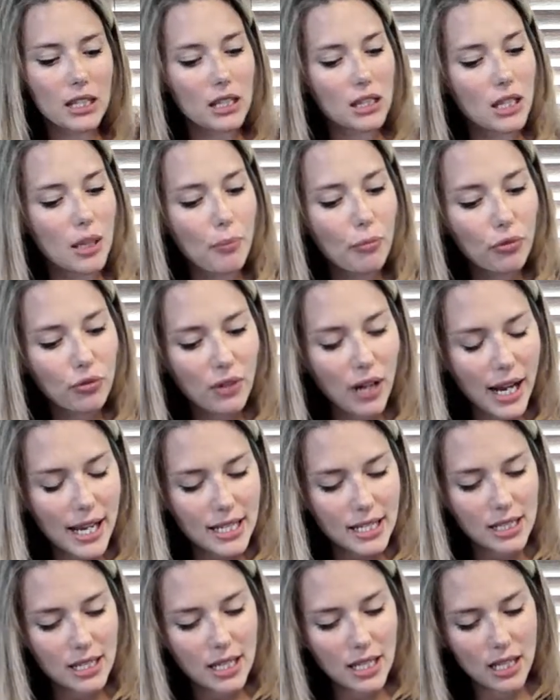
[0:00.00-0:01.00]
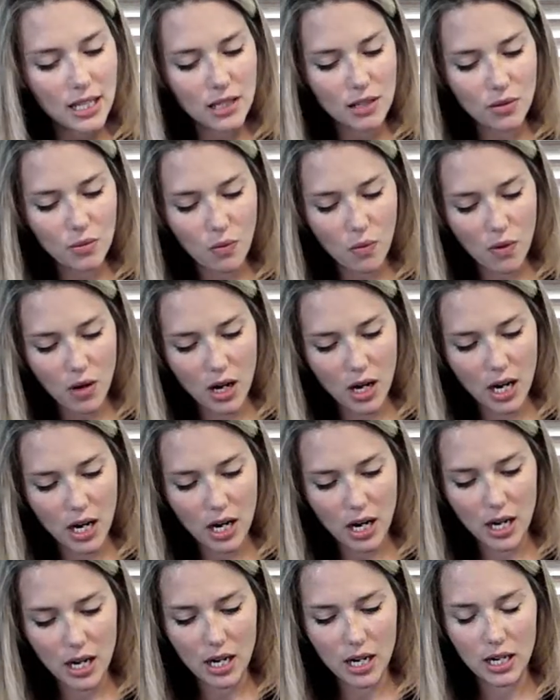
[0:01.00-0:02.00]
The prices
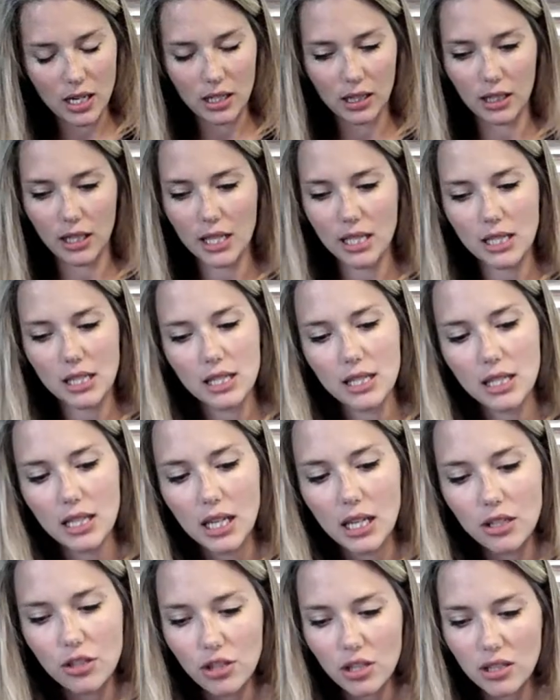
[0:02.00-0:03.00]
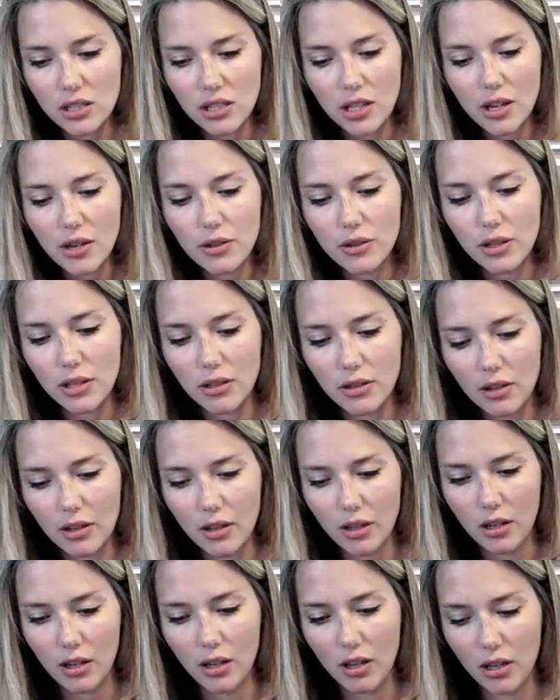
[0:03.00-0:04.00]
were, let's see, just so you
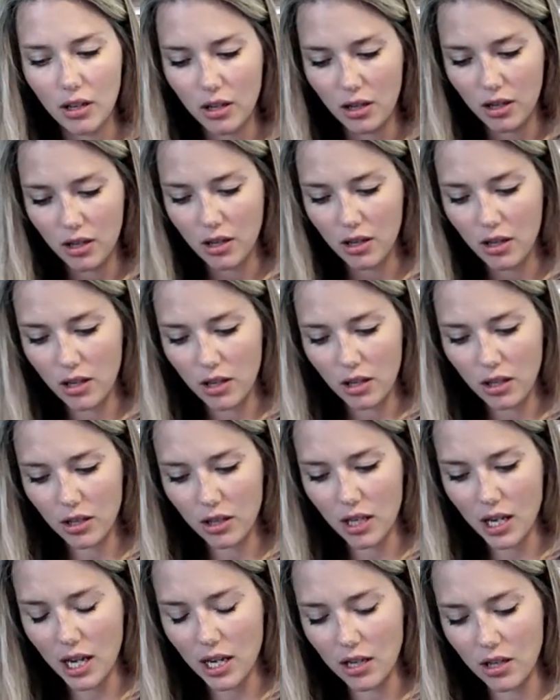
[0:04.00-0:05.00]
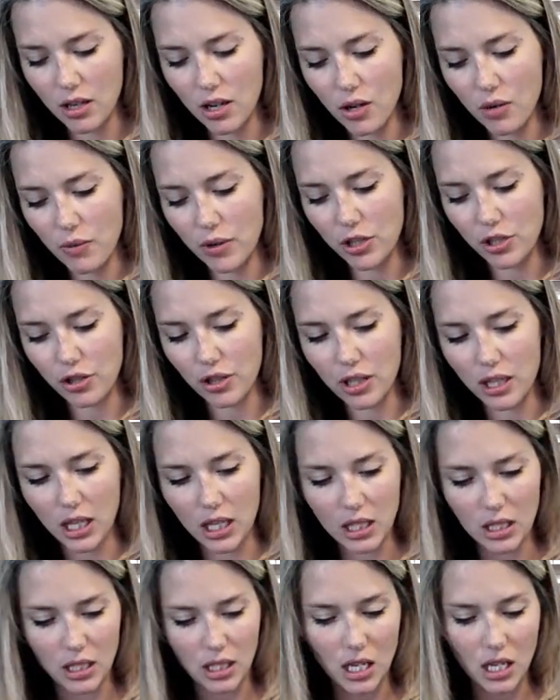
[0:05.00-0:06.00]
kind of know what you're
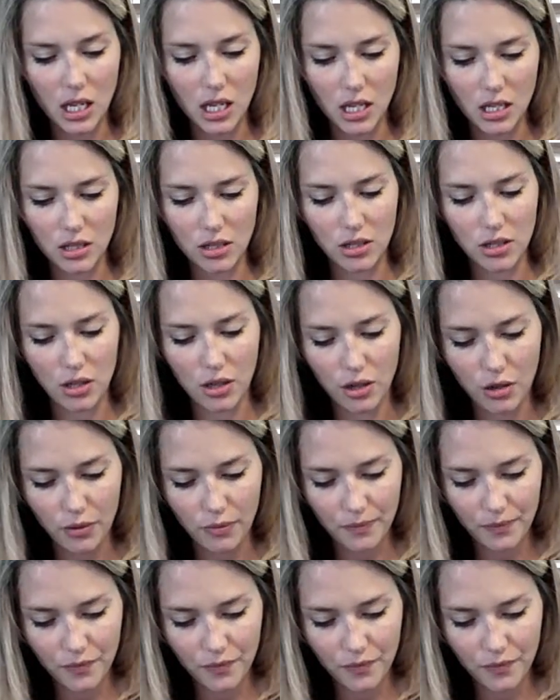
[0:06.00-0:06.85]
getting into.